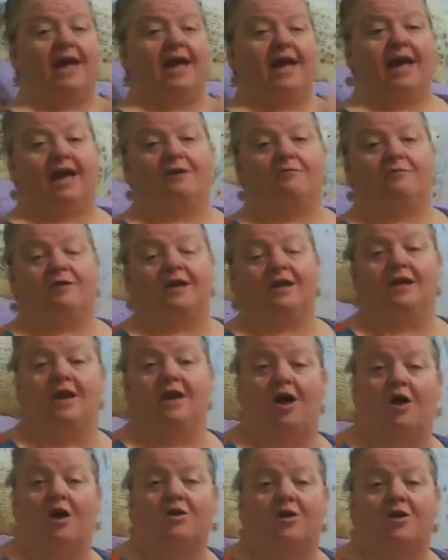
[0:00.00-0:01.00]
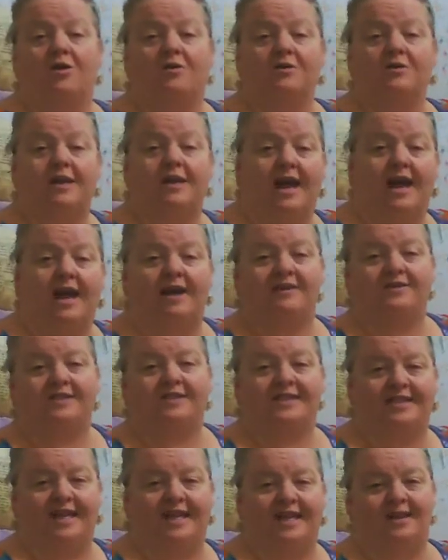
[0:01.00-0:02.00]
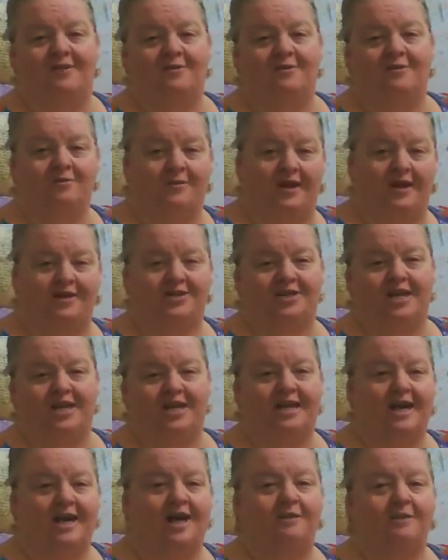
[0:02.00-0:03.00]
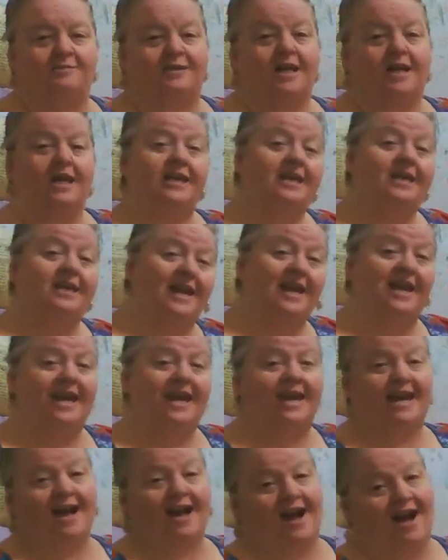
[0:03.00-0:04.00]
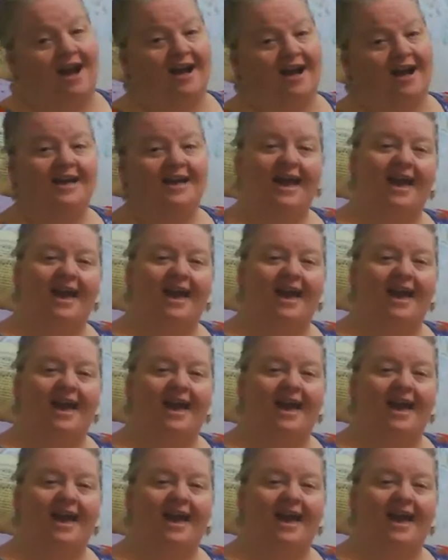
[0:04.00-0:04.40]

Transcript: And we'll all go down to see her when she comes, yee-haw.